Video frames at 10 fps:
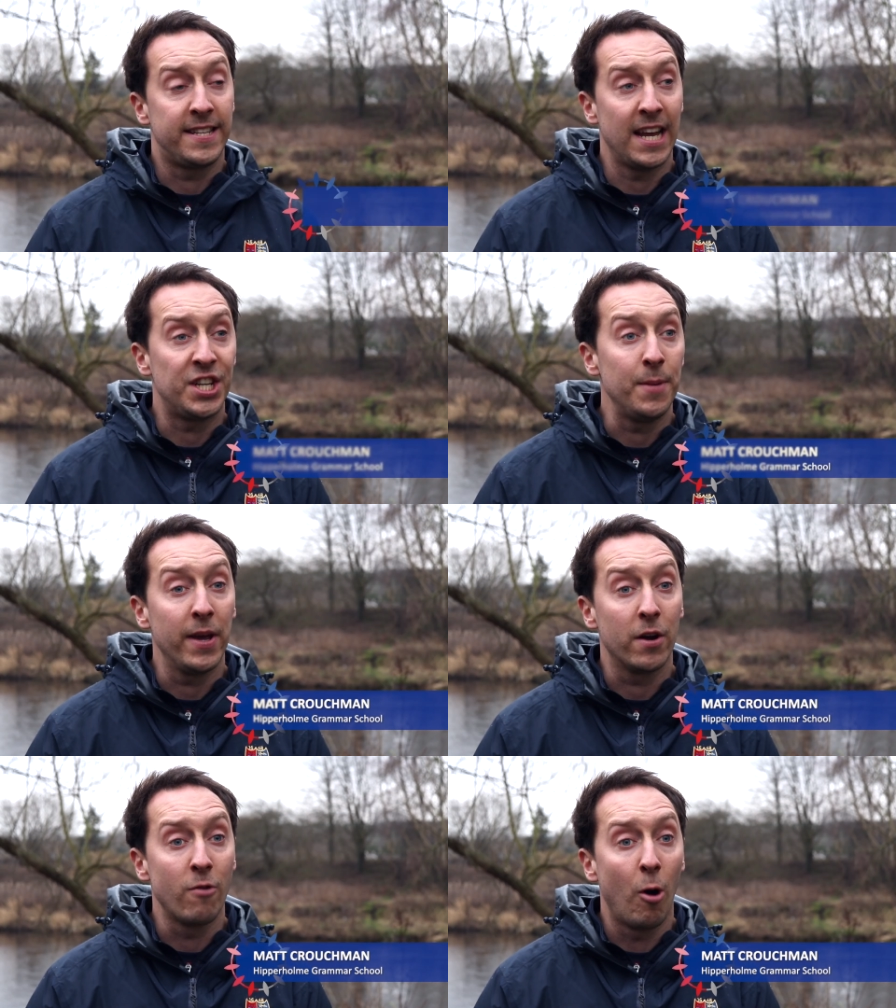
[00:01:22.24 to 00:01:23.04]
essentially
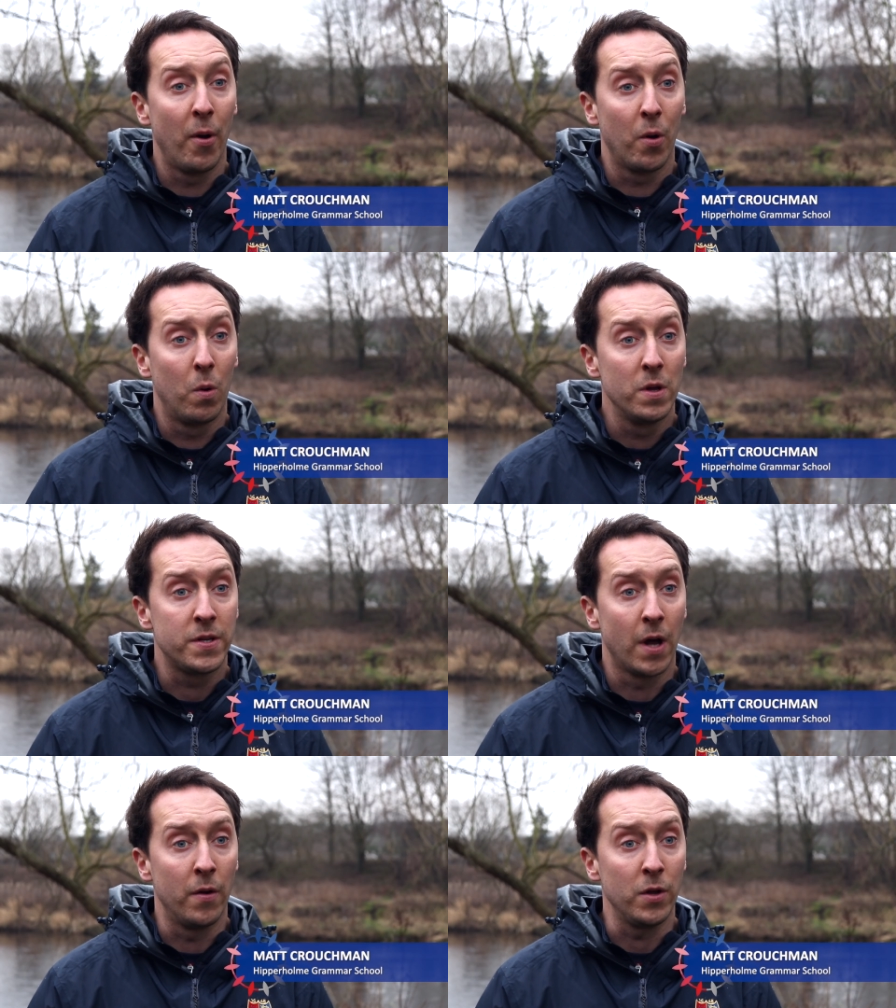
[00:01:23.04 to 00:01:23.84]
being a role model.
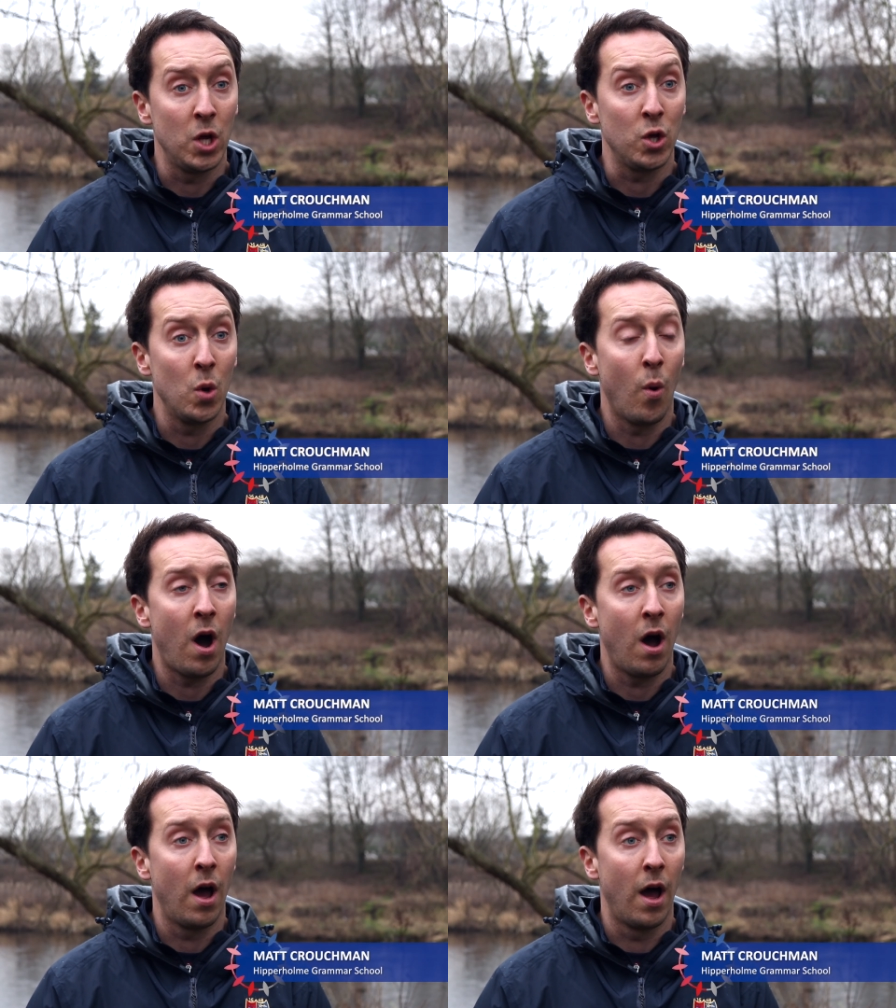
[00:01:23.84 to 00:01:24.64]
So you, you
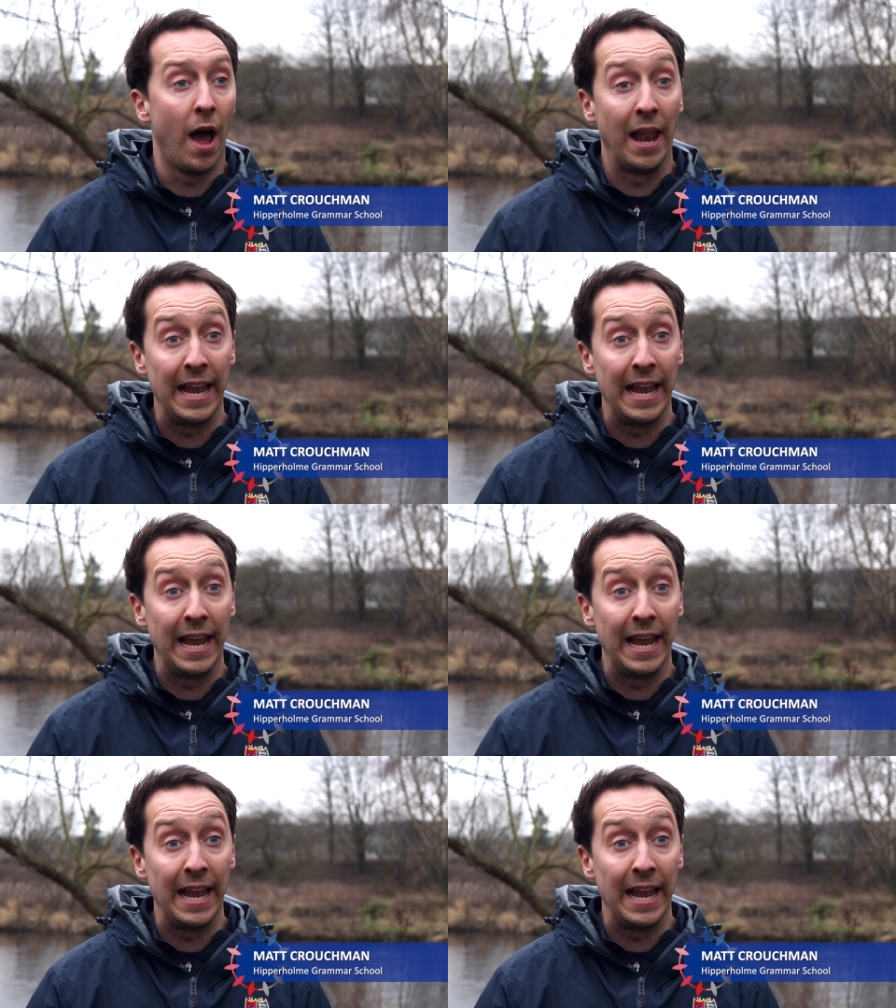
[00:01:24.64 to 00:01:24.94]
are a, a,